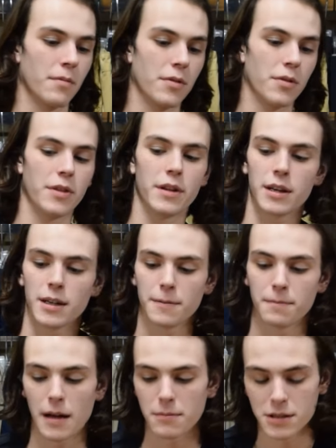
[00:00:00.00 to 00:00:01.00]
the
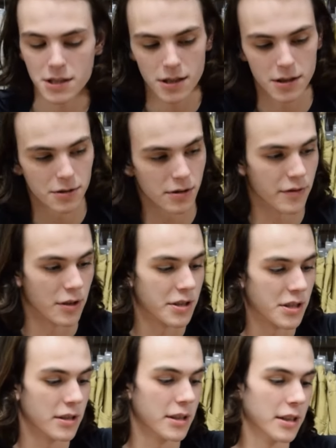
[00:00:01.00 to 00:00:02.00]
MSR
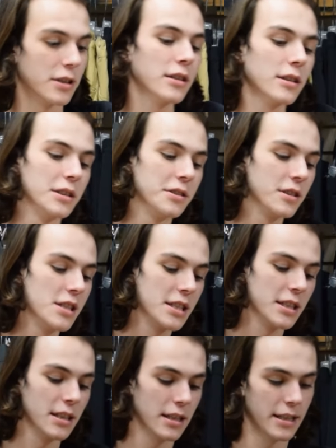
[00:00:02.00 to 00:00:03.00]
Universal here, as you can
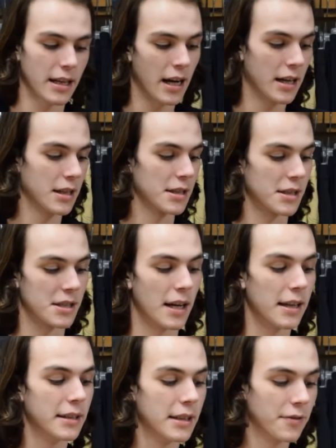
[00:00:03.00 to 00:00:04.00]
see, it has a
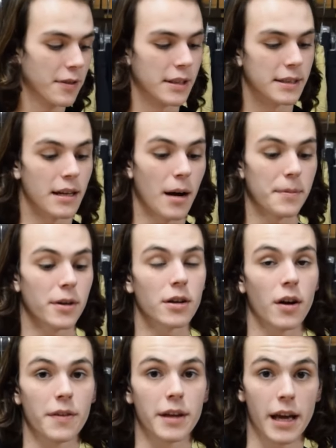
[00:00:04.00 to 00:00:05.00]
slightly different adapter
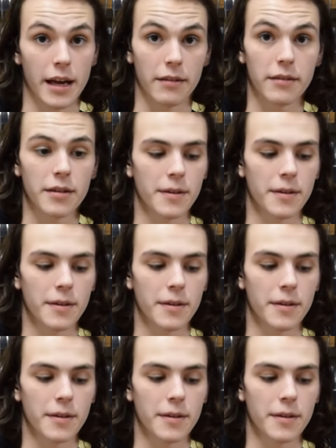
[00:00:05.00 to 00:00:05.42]
on the end.